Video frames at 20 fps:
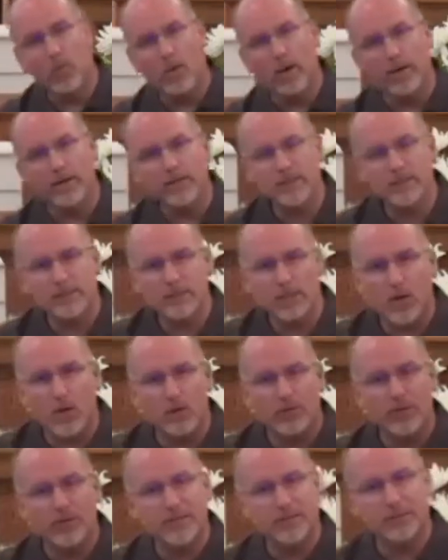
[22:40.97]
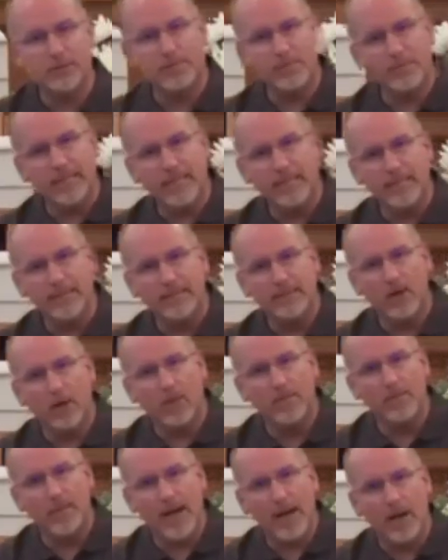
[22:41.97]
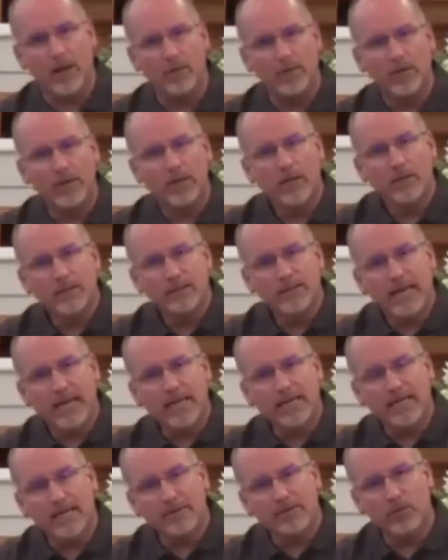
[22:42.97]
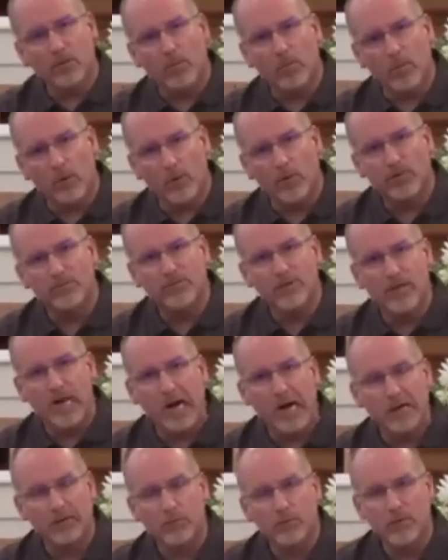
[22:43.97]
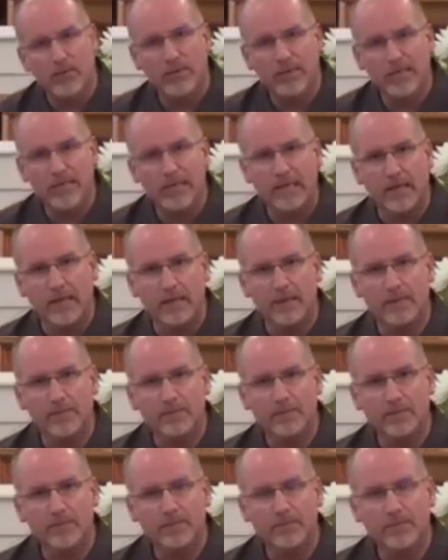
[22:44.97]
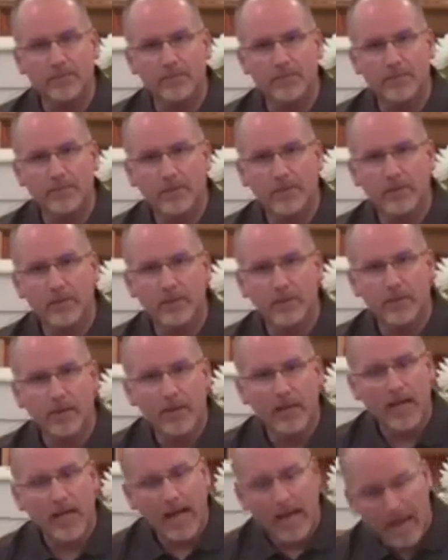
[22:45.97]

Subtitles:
does all this mean about taking the Word of God within? I